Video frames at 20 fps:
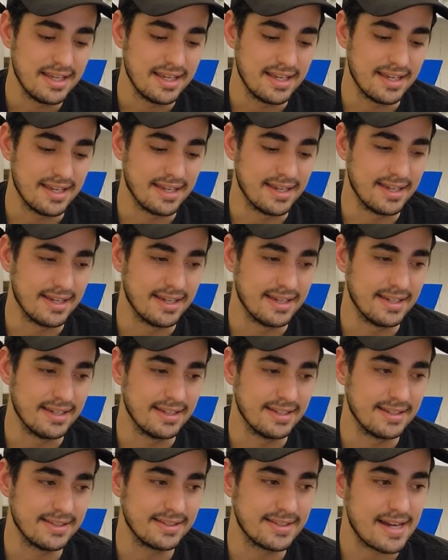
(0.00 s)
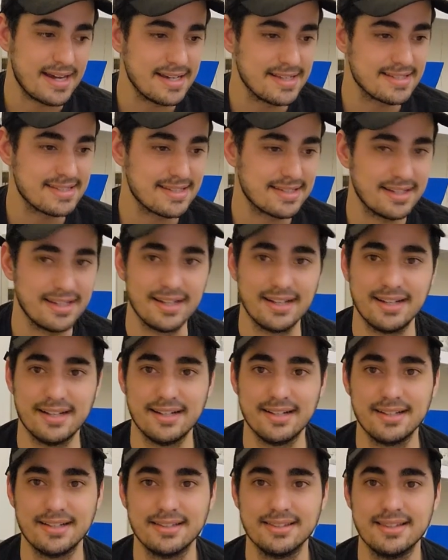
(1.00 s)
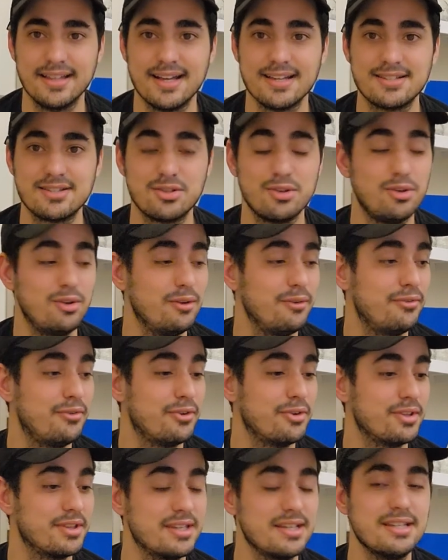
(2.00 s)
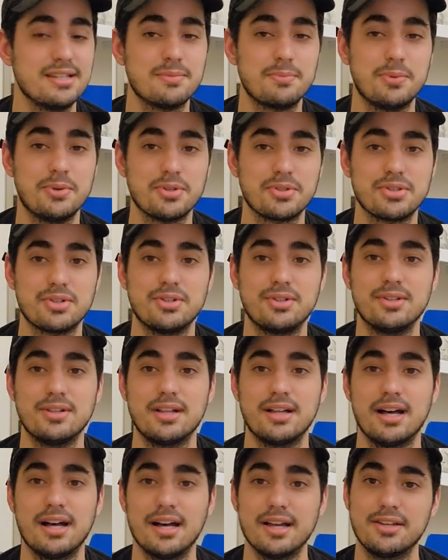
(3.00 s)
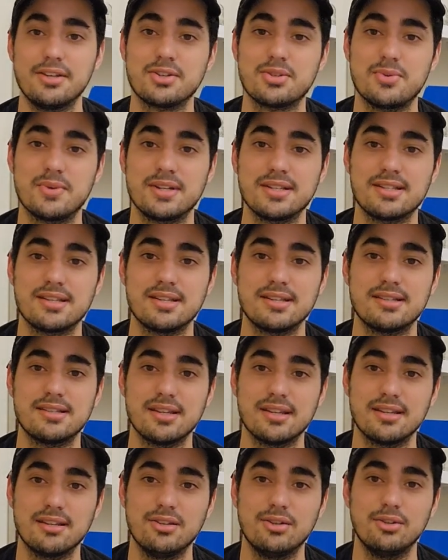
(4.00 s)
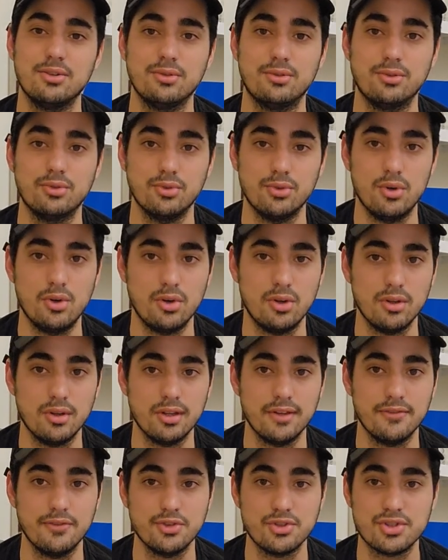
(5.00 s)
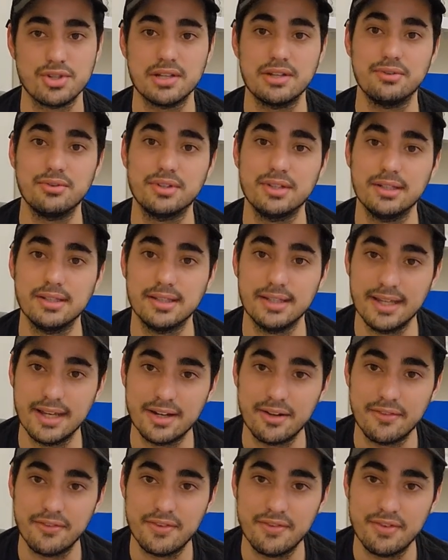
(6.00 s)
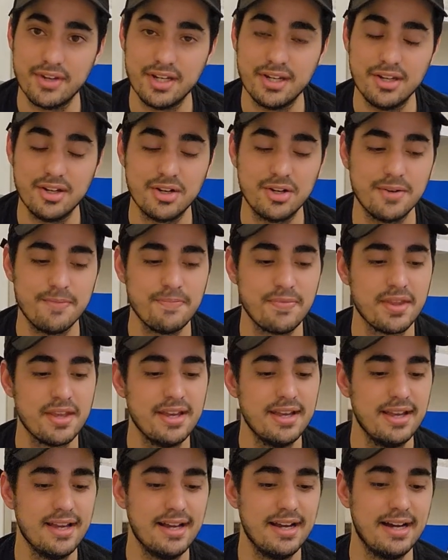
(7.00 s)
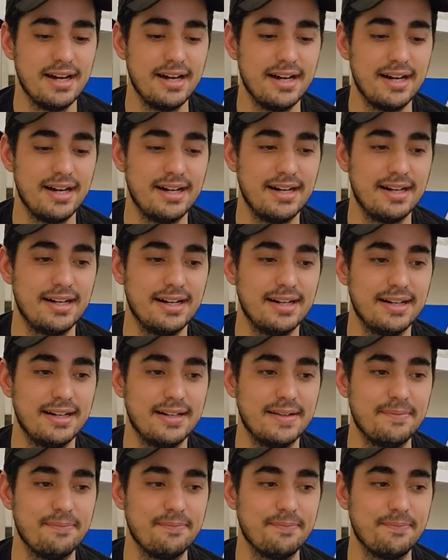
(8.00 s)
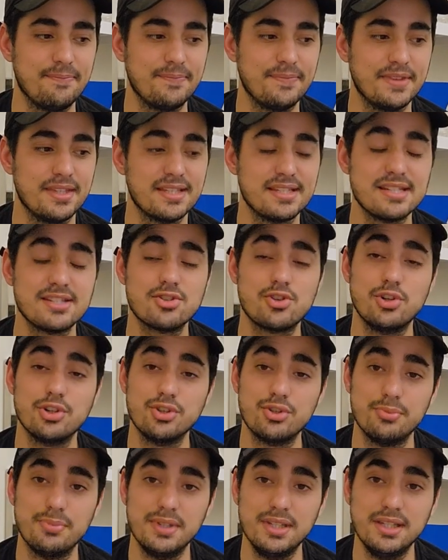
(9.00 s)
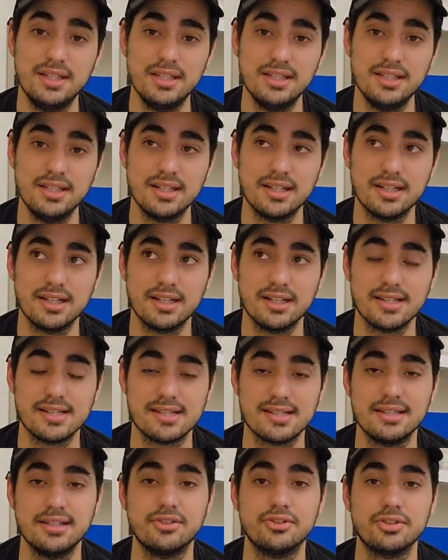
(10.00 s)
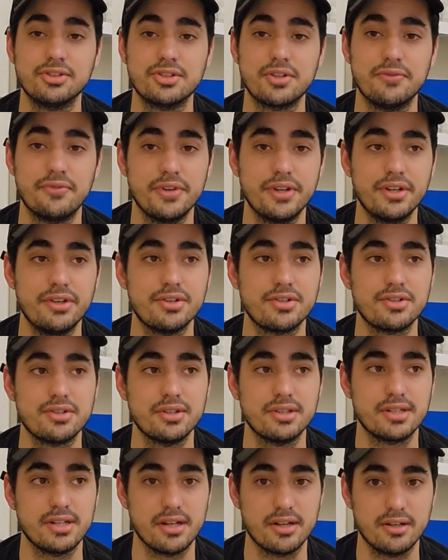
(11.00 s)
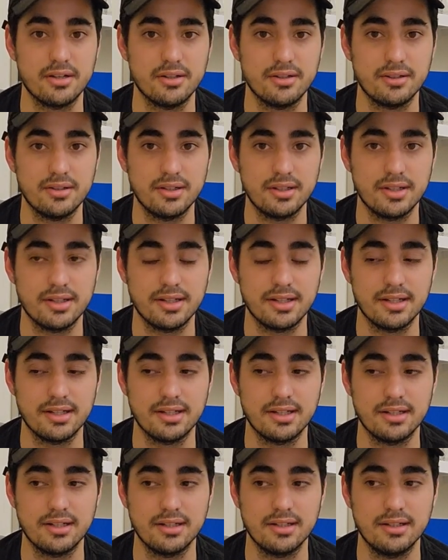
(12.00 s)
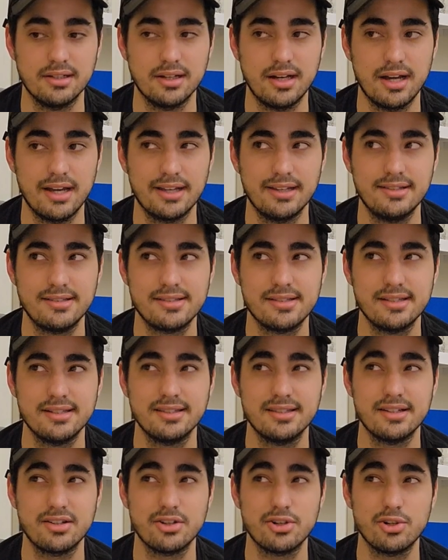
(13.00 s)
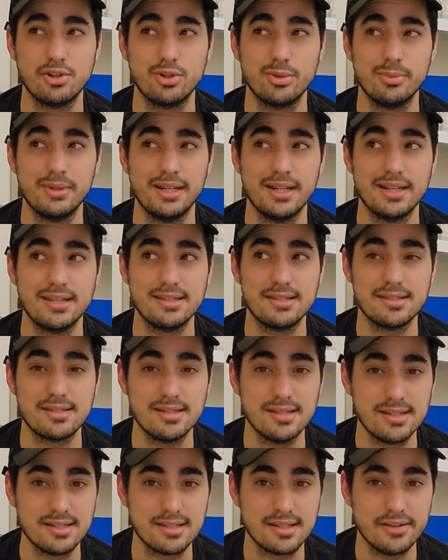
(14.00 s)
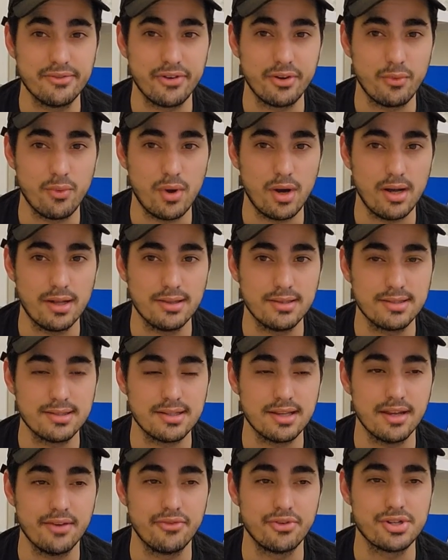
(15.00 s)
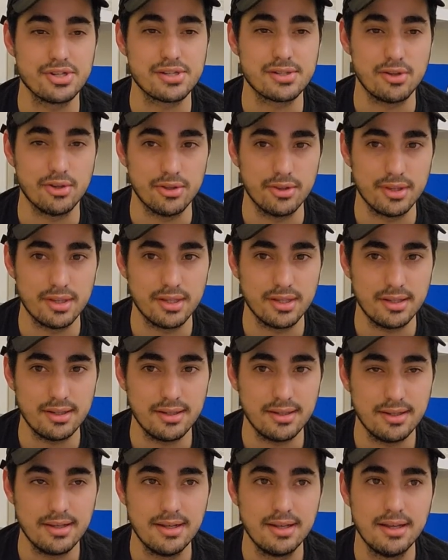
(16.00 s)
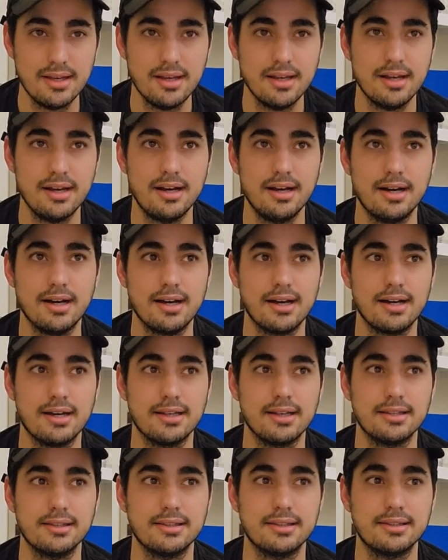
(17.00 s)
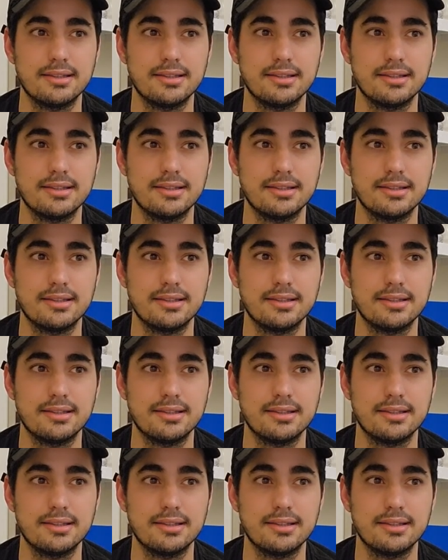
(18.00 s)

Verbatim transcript: And guys, uh, that's all for this puzzle. I just want to say thank you to all if you stay until the end of the video. Um, this is going to be a series of videos on the channel. Uh, I think there are going to be like six different ones every Sunday. Uh,